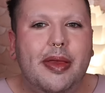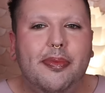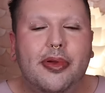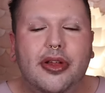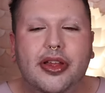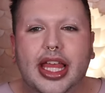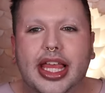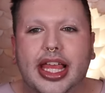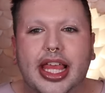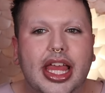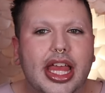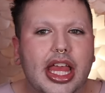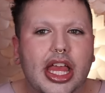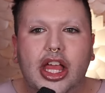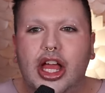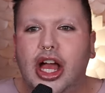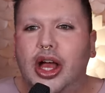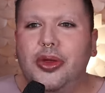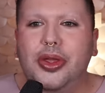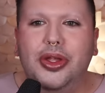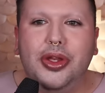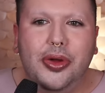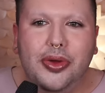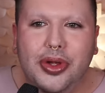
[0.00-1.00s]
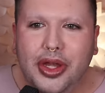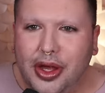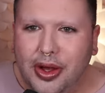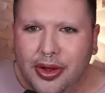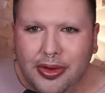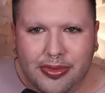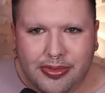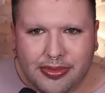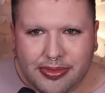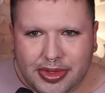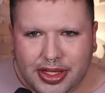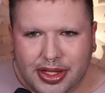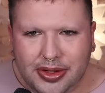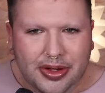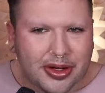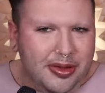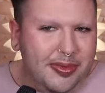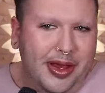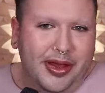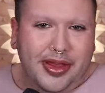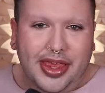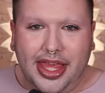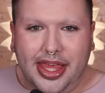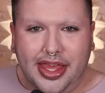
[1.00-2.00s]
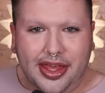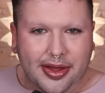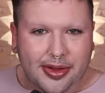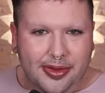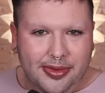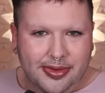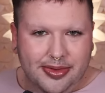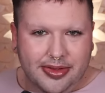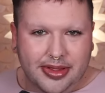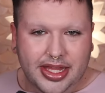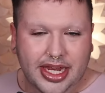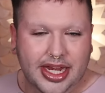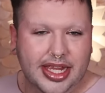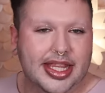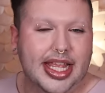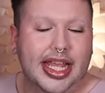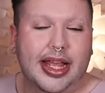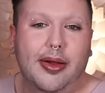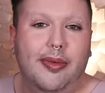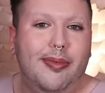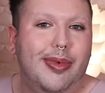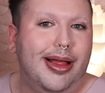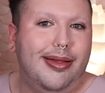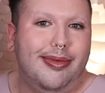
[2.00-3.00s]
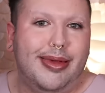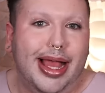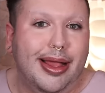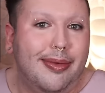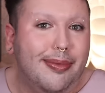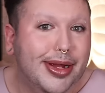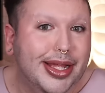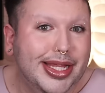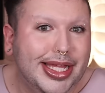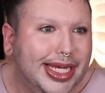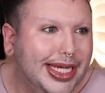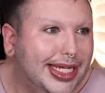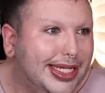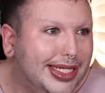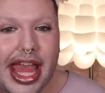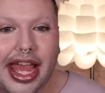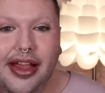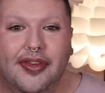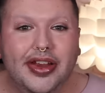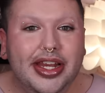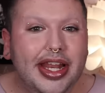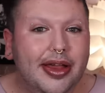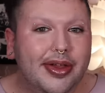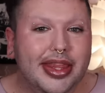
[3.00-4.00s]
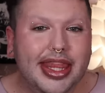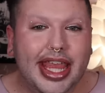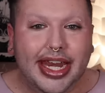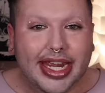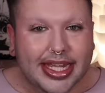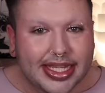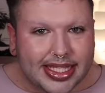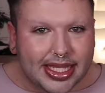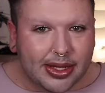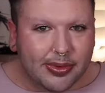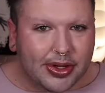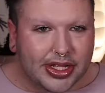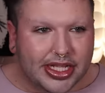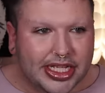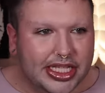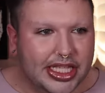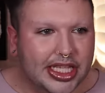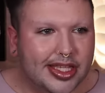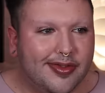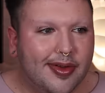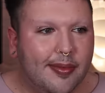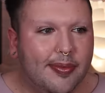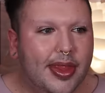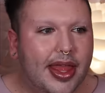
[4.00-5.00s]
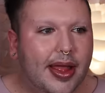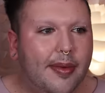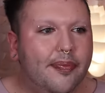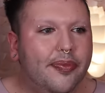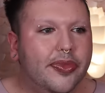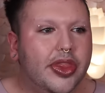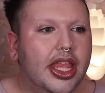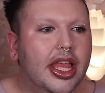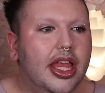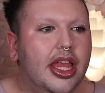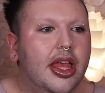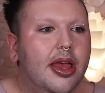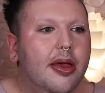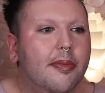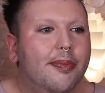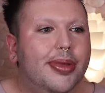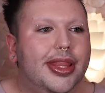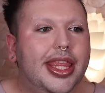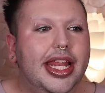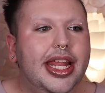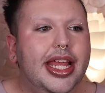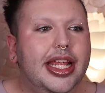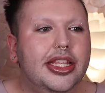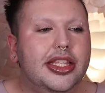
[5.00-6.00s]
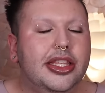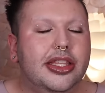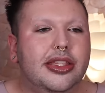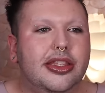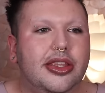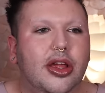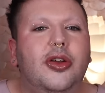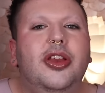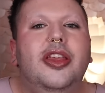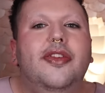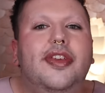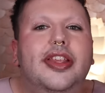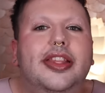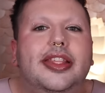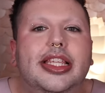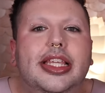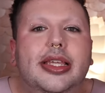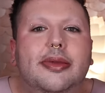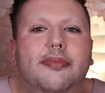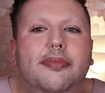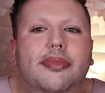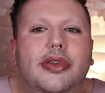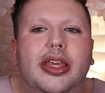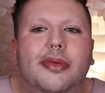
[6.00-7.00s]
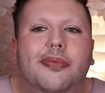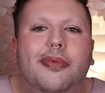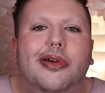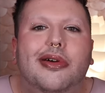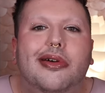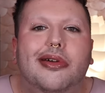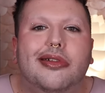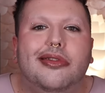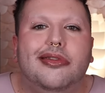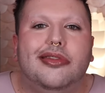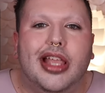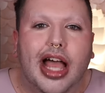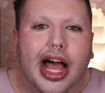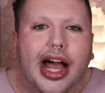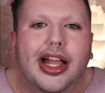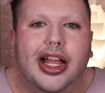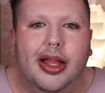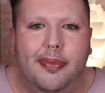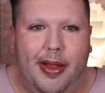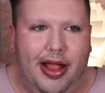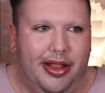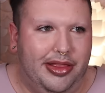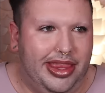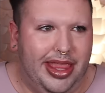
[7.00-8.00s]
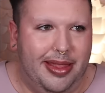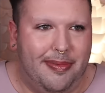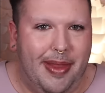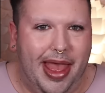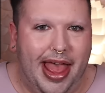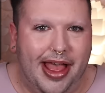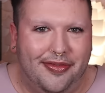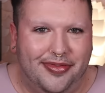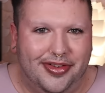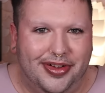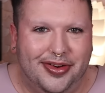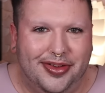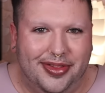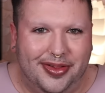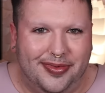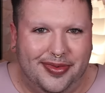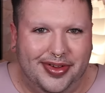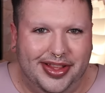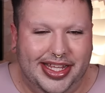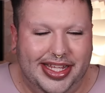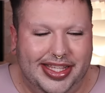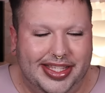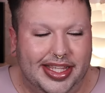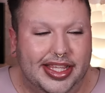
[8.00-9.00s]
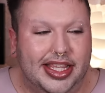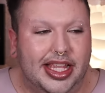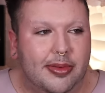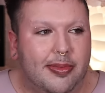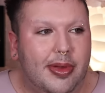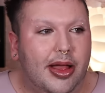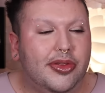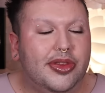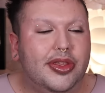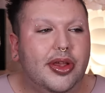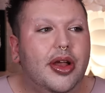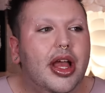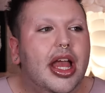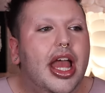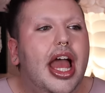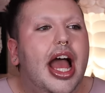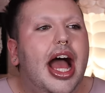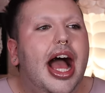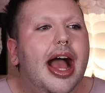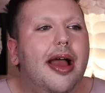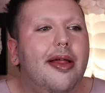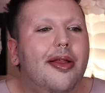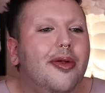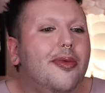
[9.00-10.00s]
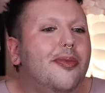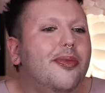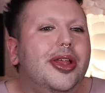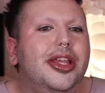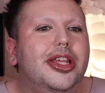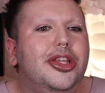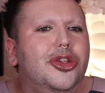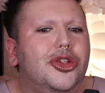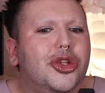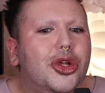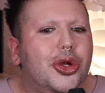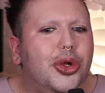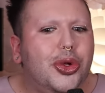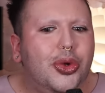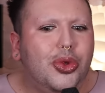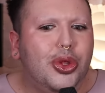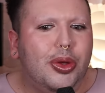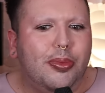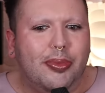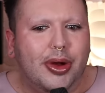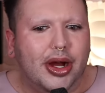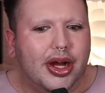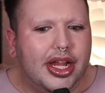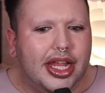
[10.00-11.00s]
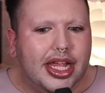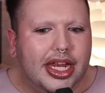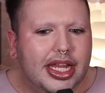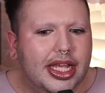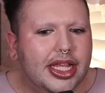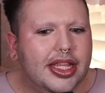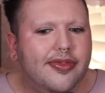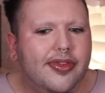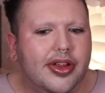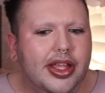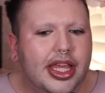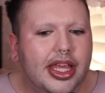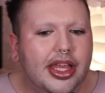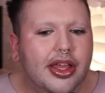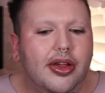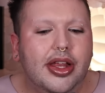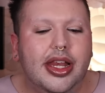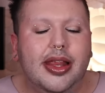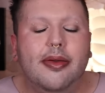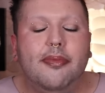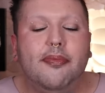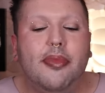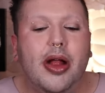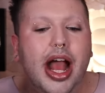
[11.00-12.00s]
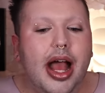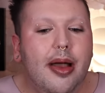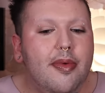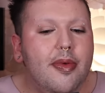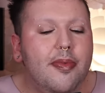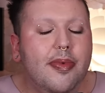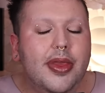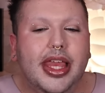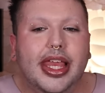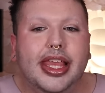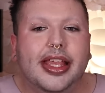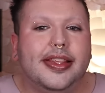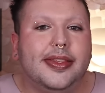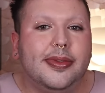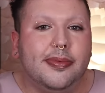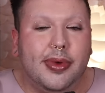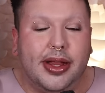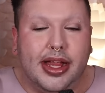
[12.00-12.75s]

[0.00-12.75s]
are like, oh, you don't know? You don't know about Kiko? It's like, well, I really don't. Every now and then I see releases from them, but then I don't even see people talk about them after the releases come out. So I'm not really sure who the market is for Kiko, and it probably is